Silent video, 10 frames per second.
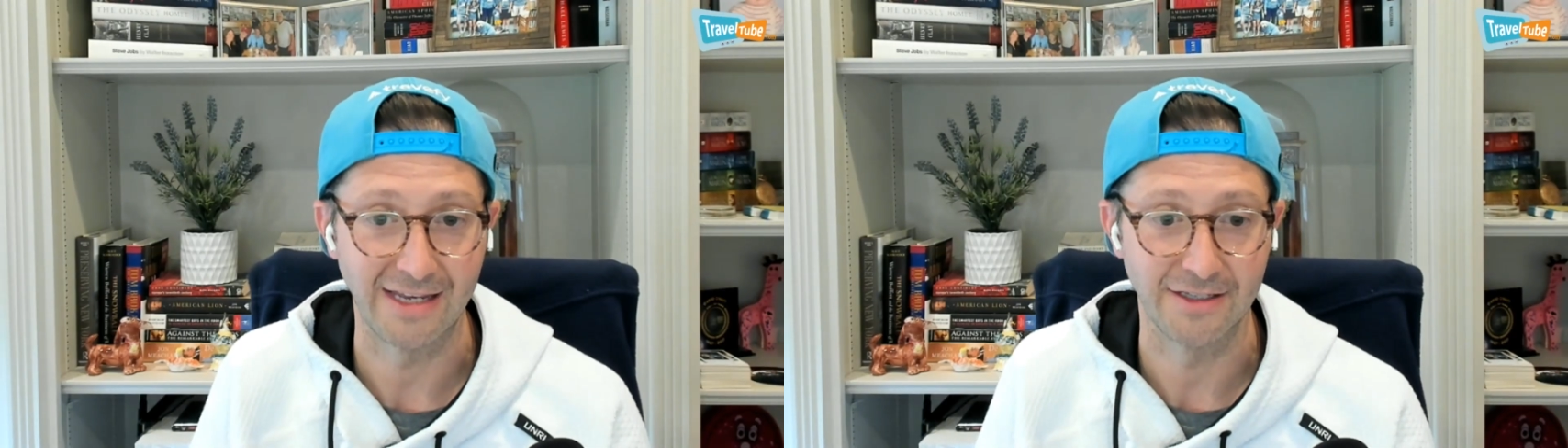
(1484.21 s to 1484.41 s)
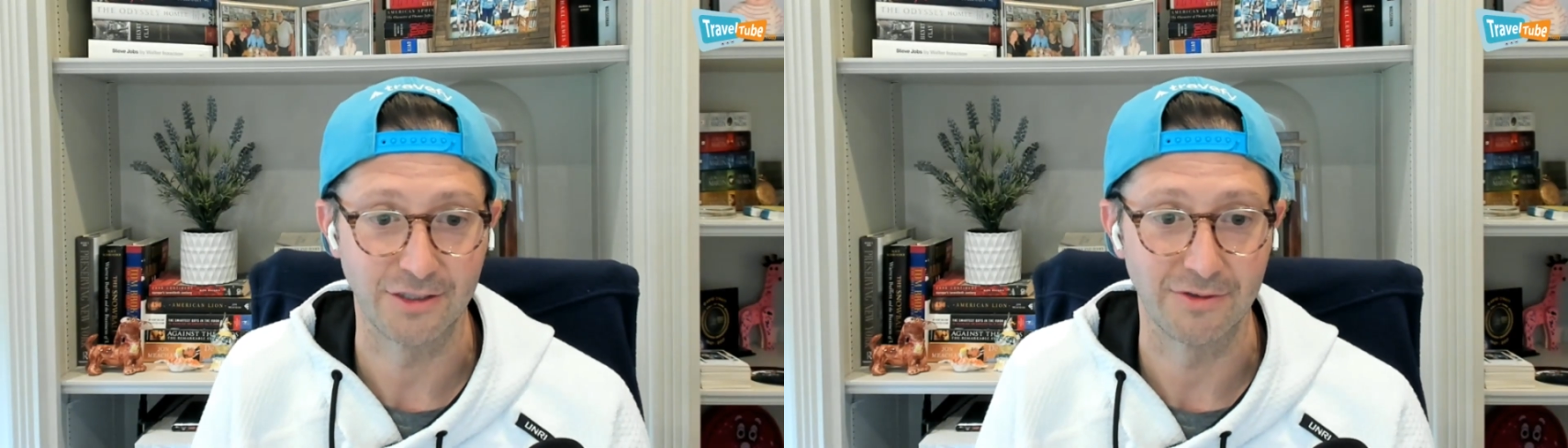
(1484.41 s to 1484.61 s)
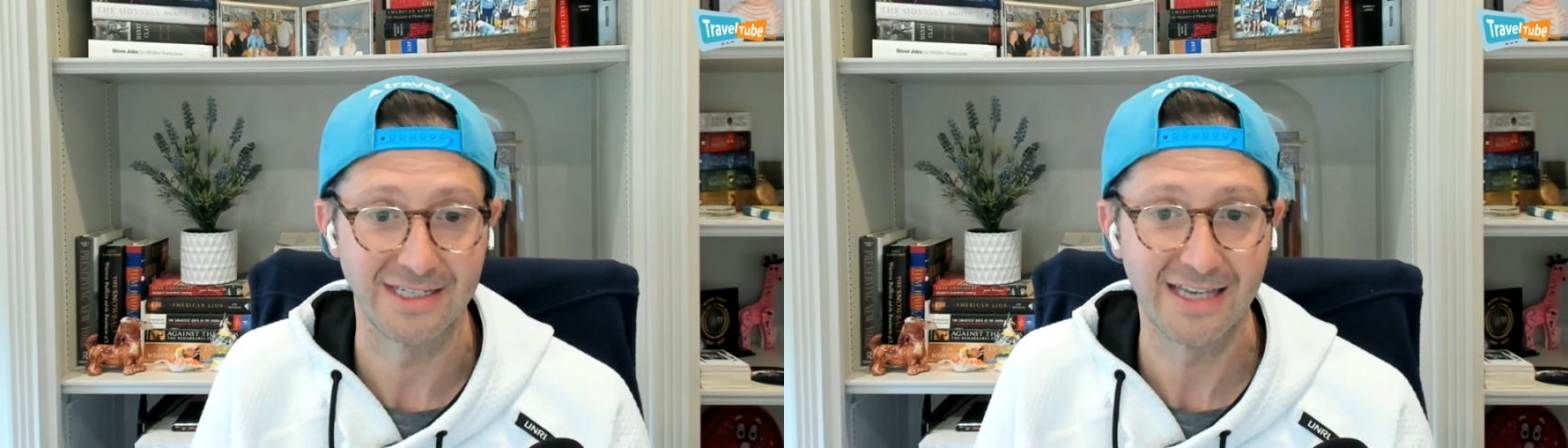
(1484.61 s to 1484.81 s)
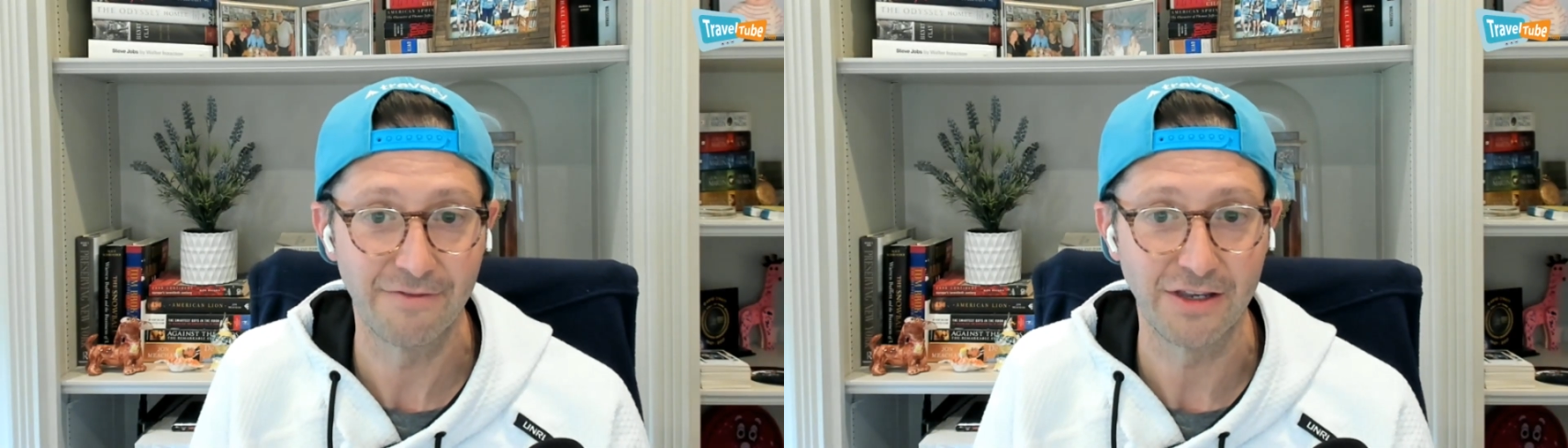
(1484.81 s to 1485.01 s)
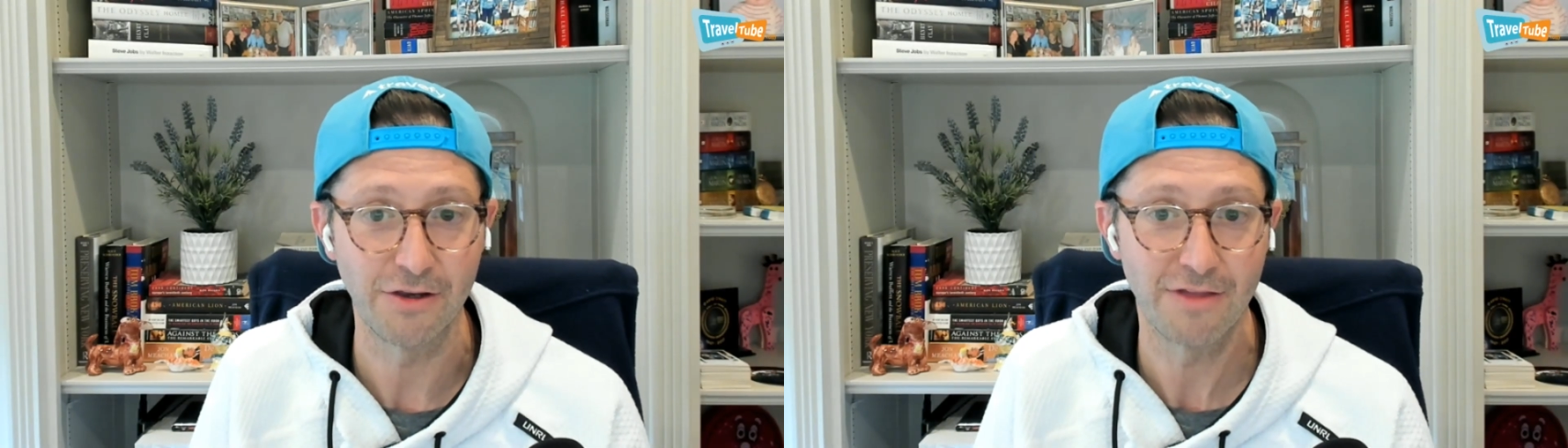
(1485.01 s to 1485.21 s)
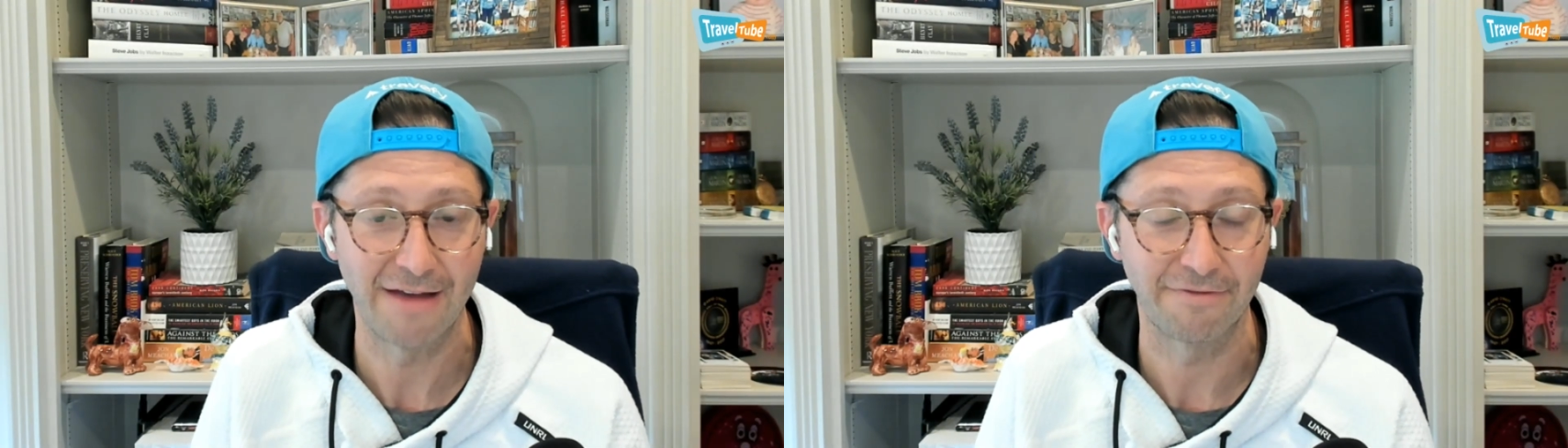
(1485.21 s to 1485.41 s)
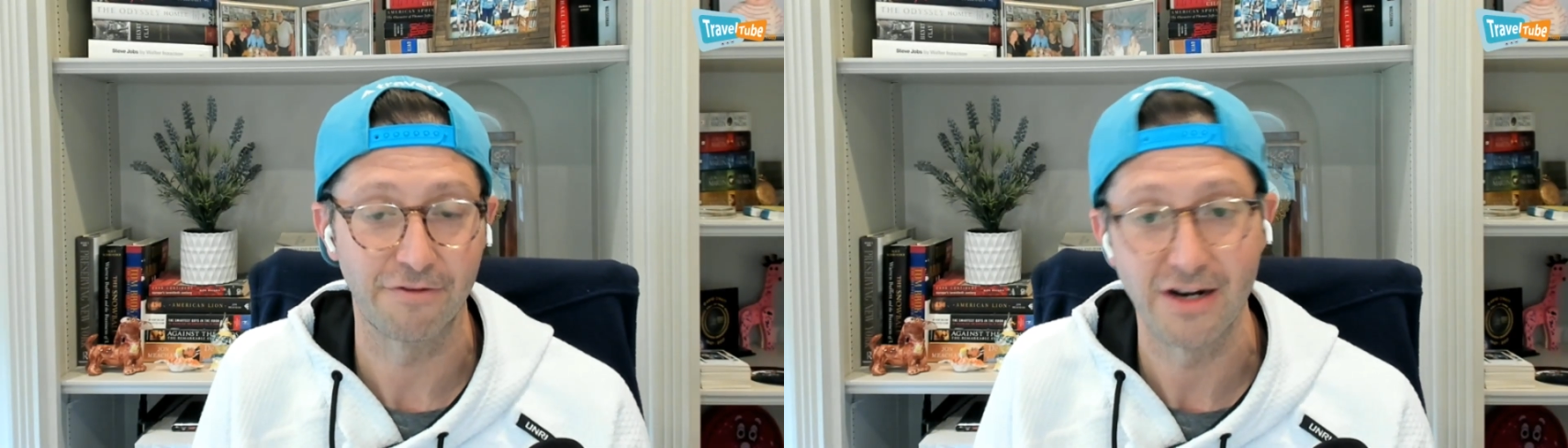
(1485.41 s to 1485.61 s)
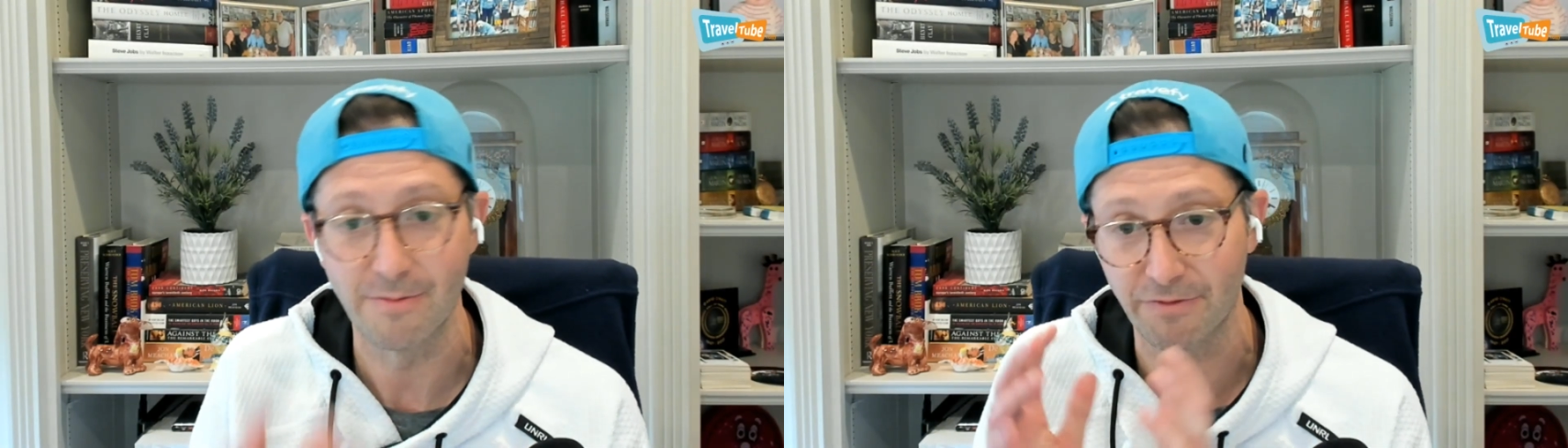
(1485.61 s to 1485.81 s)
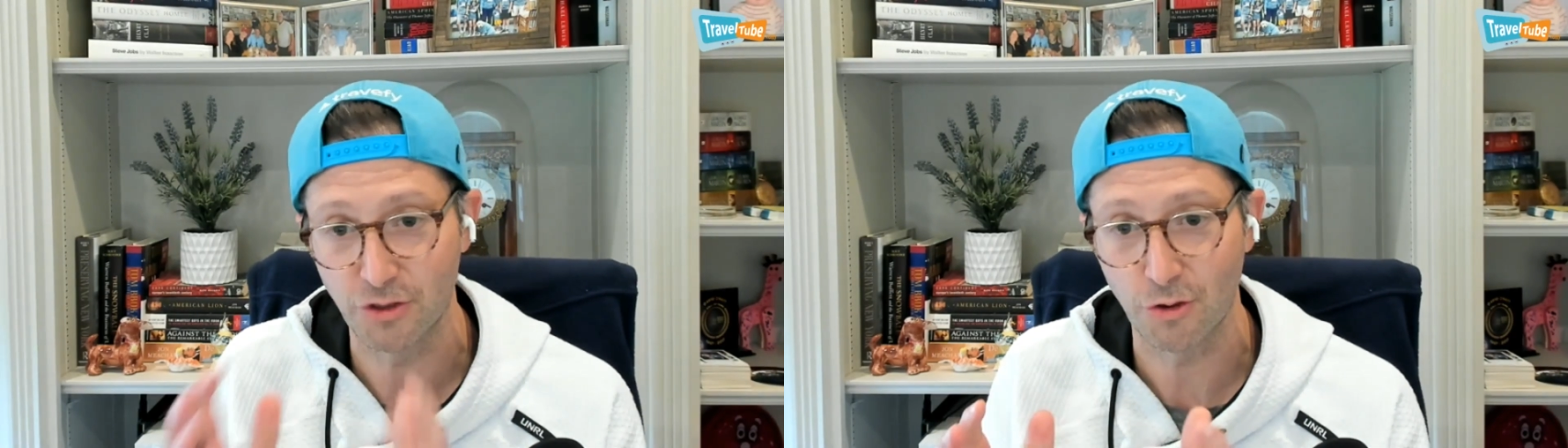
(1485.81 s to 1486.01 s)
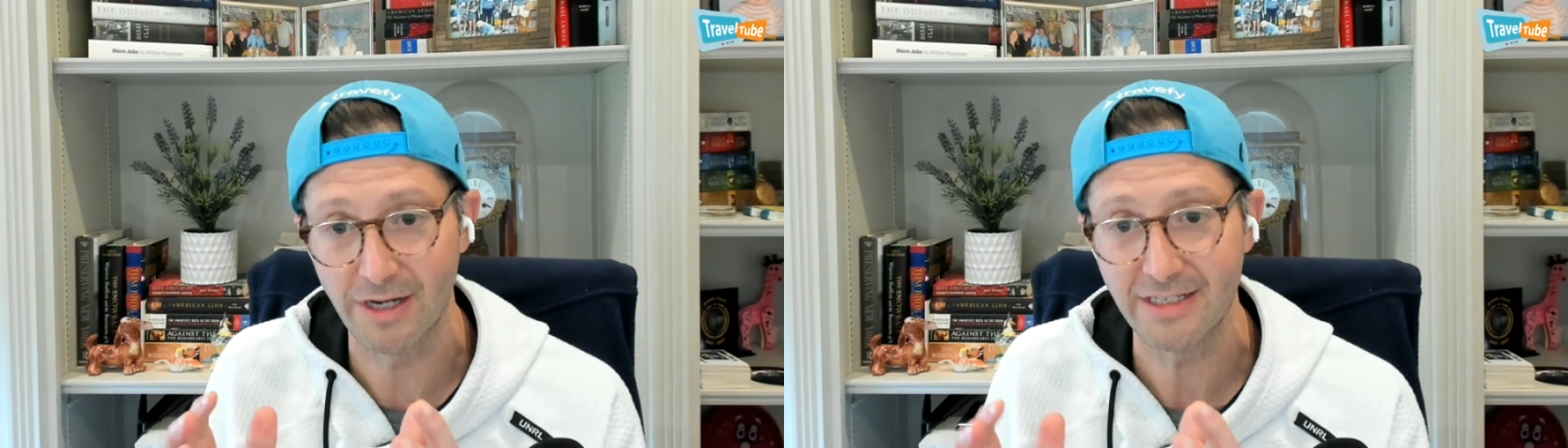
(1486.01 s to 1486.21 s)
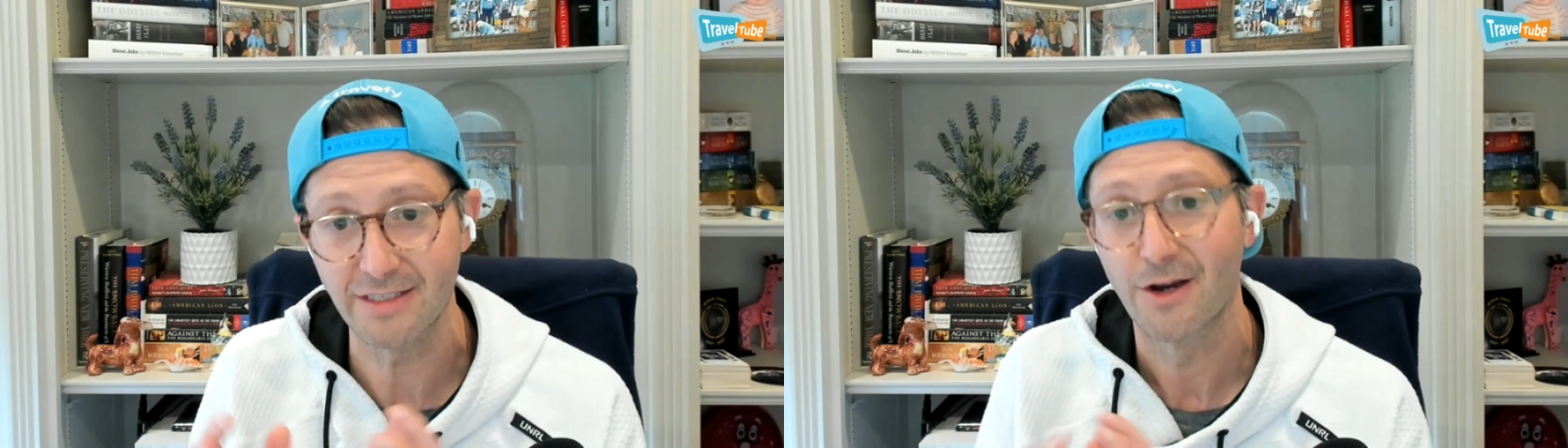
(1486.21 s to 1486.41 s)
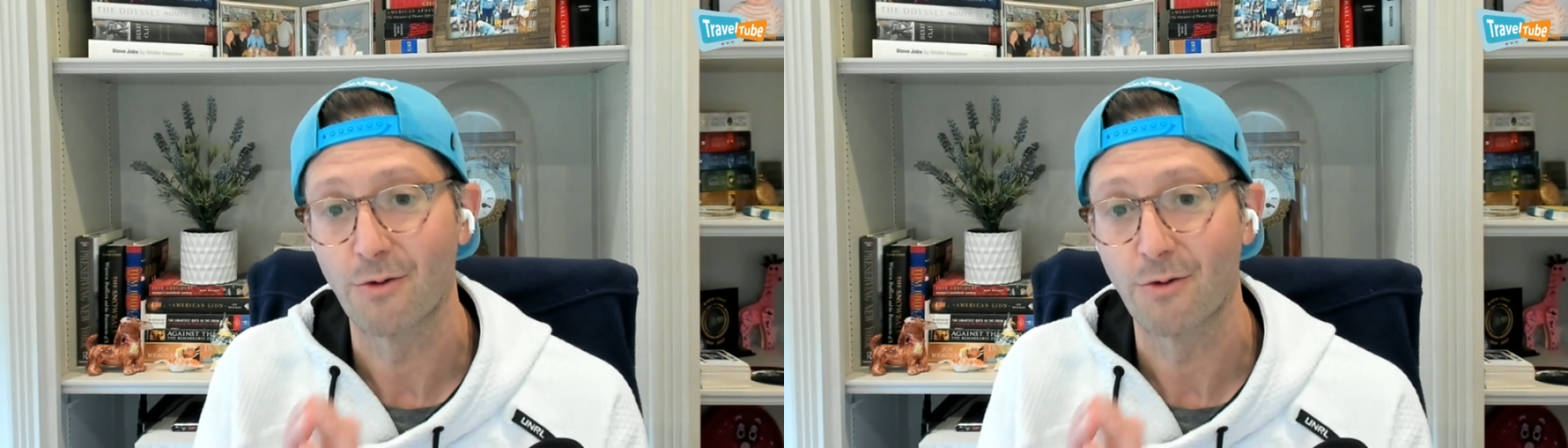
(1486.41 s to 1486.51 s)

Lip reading: And so it's giving you that freedom of choice